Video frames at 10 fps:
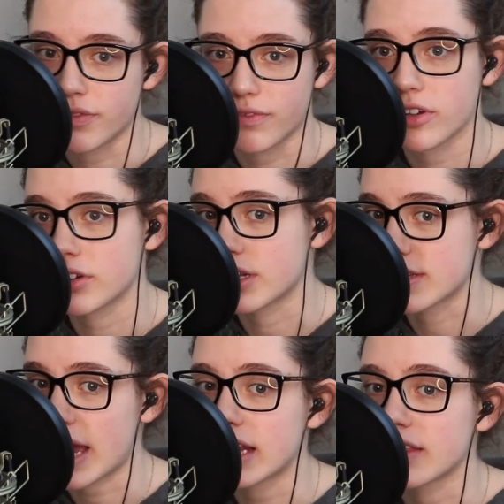and fear and
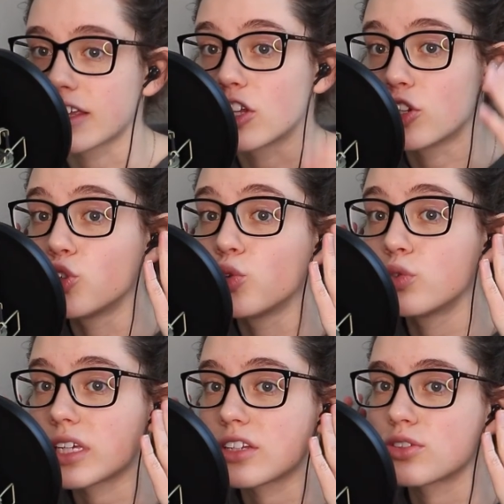anxiety, like they do
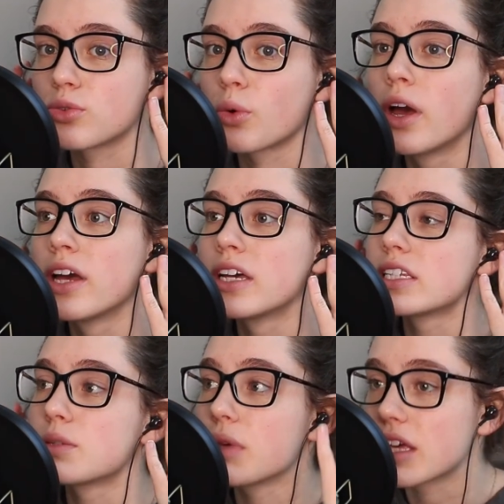need to
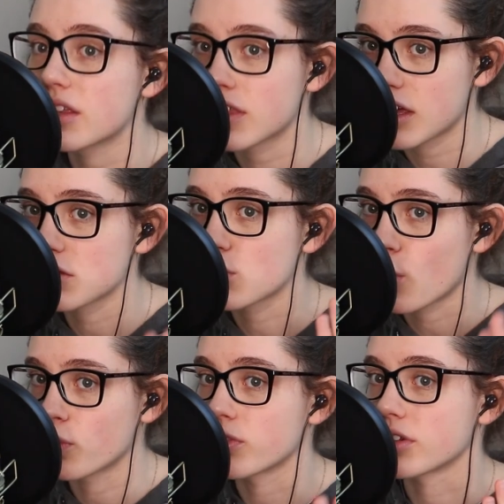speak things
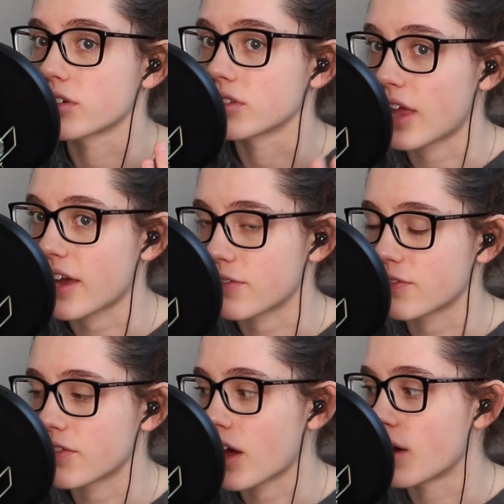over their life,
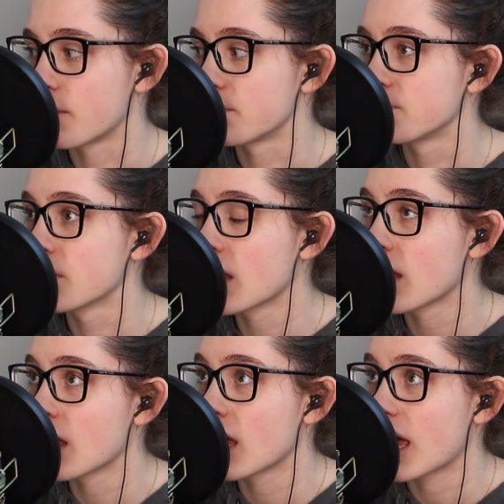
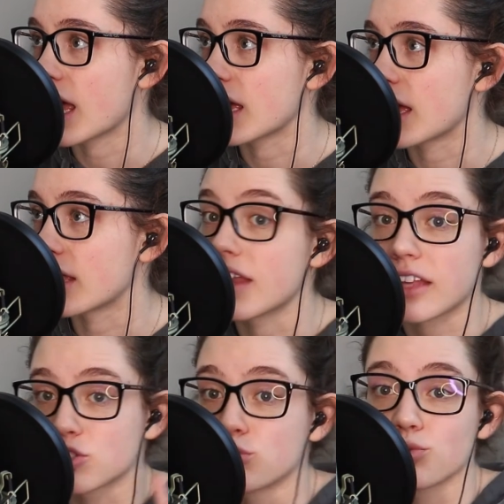and
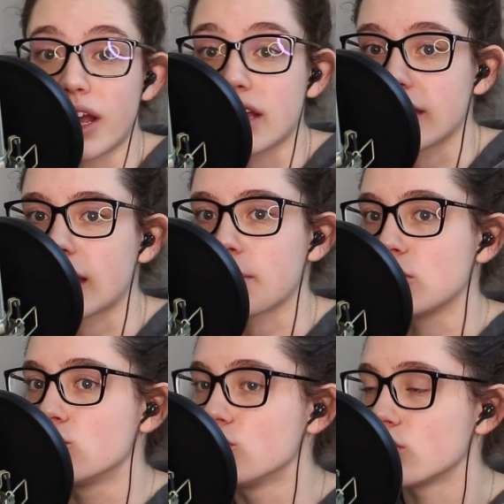that's great. Like, I
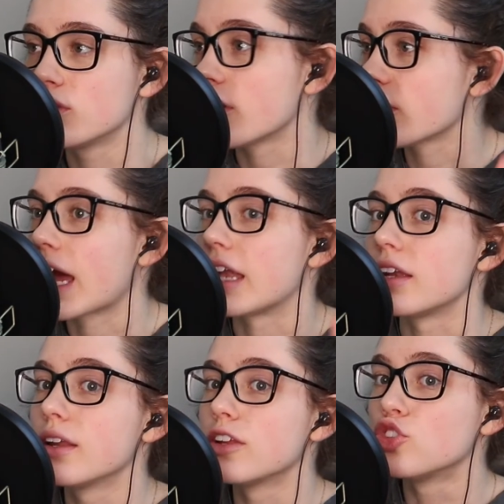mean,
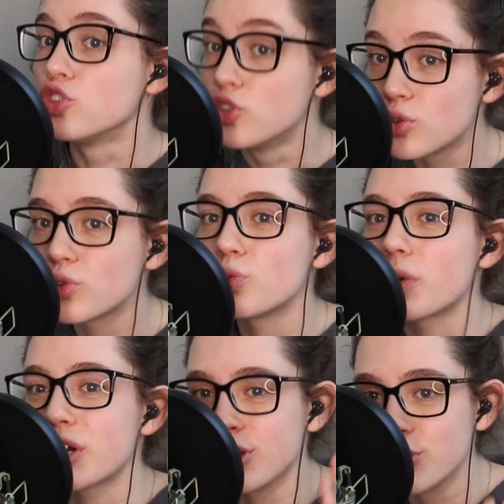do
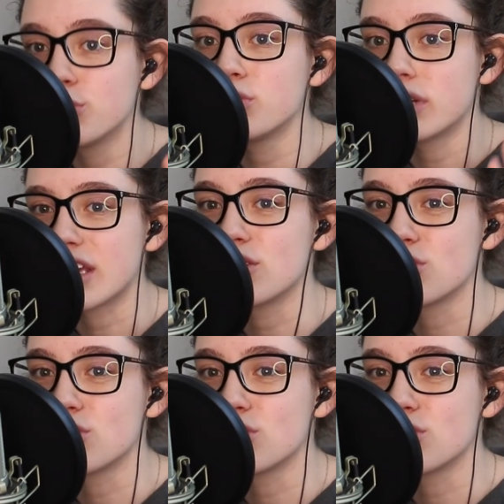what you need